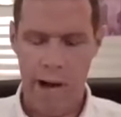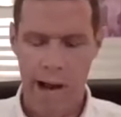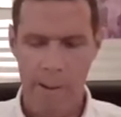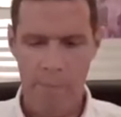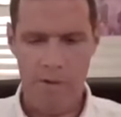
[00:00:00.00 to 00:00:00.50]

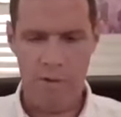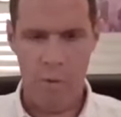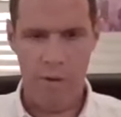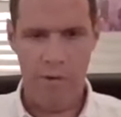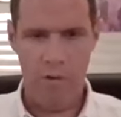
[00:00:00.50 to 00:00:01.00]
What
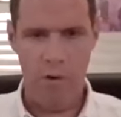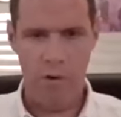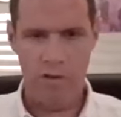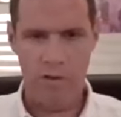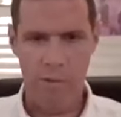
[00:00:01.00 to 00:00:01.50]
happens when
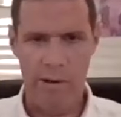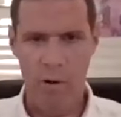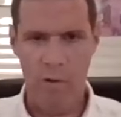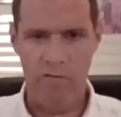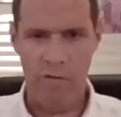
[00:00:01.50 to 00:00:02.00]
they're all
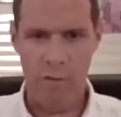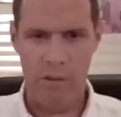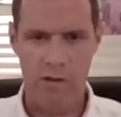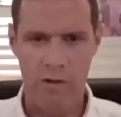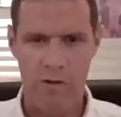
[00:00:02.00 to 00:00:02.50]
split off
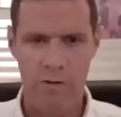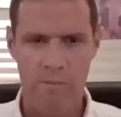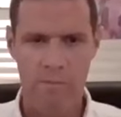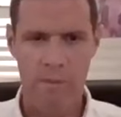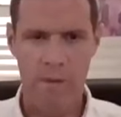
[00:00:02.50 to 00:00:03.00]
from each
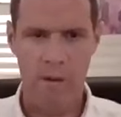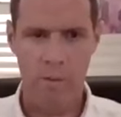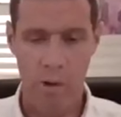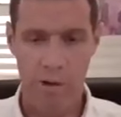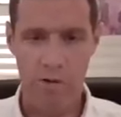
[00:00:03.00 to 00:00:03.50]
other,
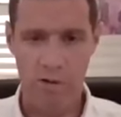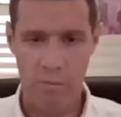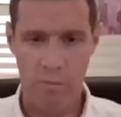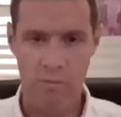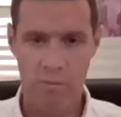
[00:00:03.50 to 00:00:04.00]
when
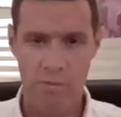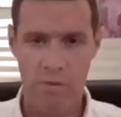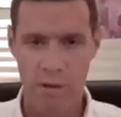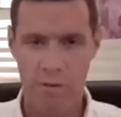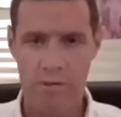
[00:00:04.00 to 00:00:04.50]
they're,
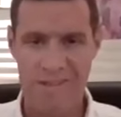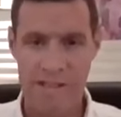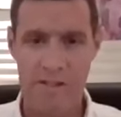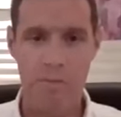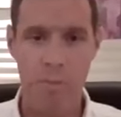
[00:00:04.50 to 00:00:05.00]
I'm
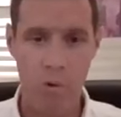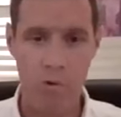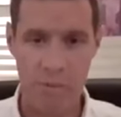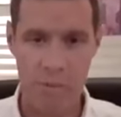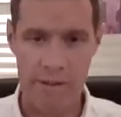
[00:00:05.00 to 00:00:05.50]
going to say
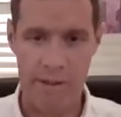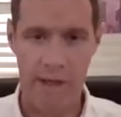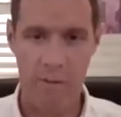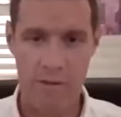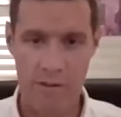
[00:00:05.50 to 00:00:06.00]
supposed to be
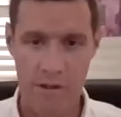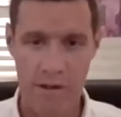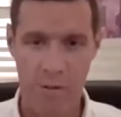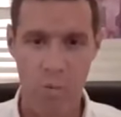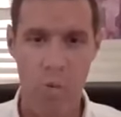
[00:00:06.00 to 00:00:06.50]
together, but
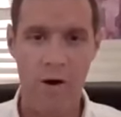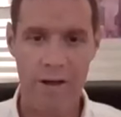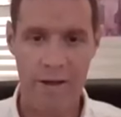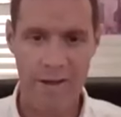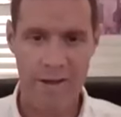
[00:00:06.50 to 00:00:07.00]
certainly
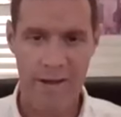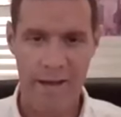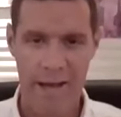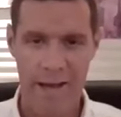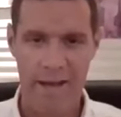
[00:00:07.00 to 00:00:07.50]
work,
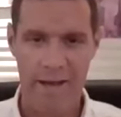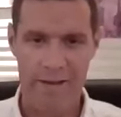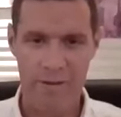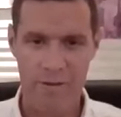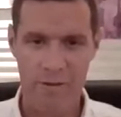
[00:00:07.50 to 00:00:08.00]

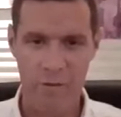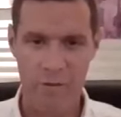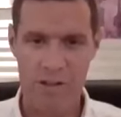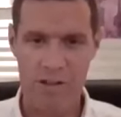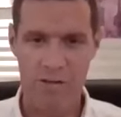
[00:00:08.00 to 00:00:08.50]
the
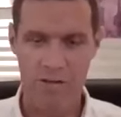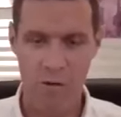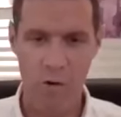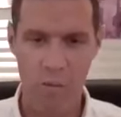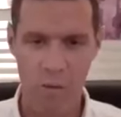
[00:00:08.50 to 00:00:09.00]

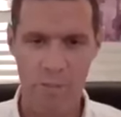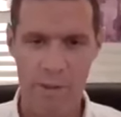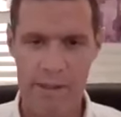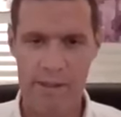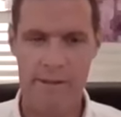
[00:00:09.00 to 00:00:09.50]
original form
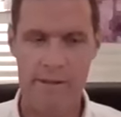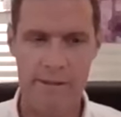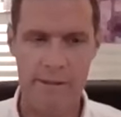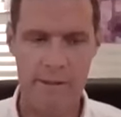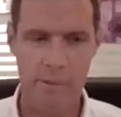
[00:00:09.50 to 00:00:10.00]
would
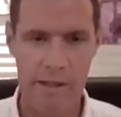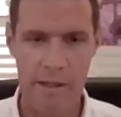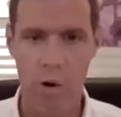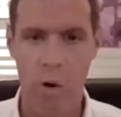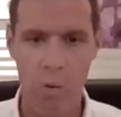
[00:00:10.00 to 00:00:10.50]
be to
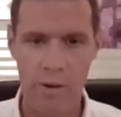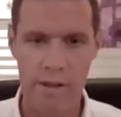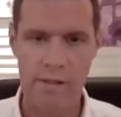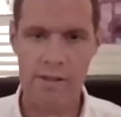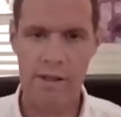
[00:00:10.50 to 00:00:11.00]
be in
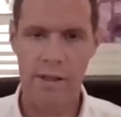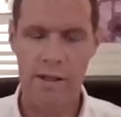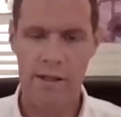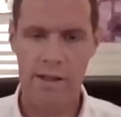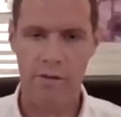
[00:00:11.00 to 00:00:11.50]
wholeness,
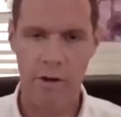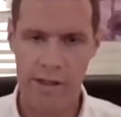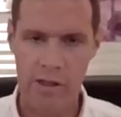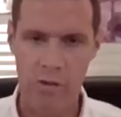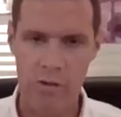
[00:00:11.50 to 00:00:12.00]
that
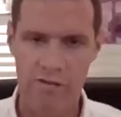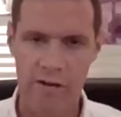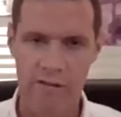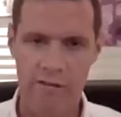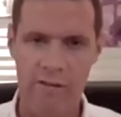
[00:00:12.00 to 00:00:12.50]
they're like a
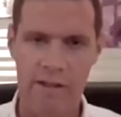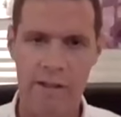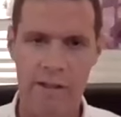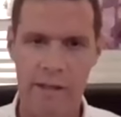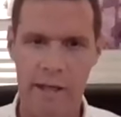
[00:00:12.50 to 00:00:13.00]
unified
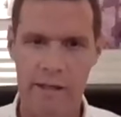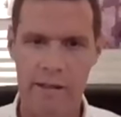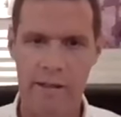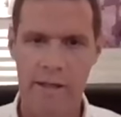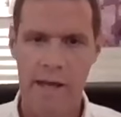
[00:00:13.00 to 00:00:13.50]
field
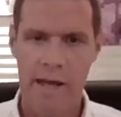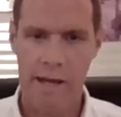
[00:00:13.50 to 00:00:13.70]
and